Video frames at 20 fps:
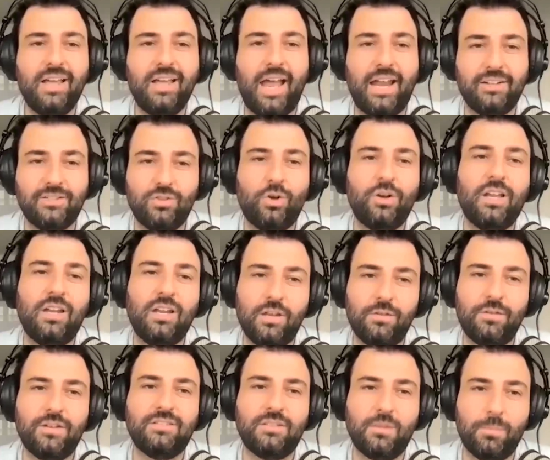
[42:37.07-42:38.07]
and it's not going to
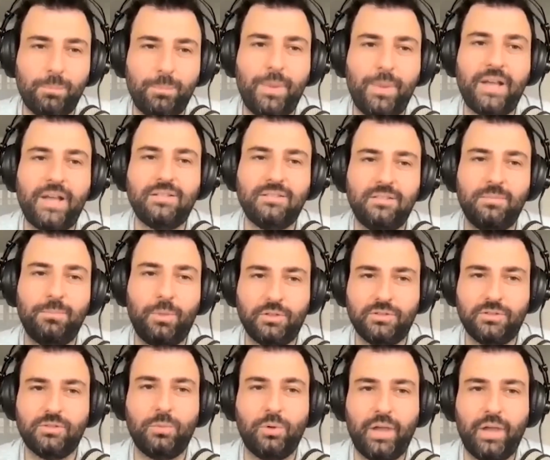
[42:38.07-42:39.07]
give us the best
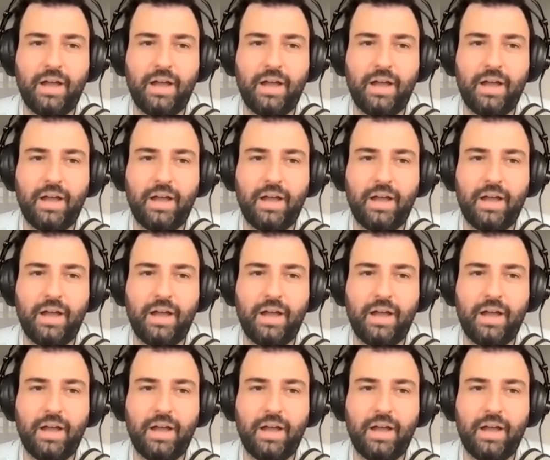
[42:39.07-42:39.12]
possible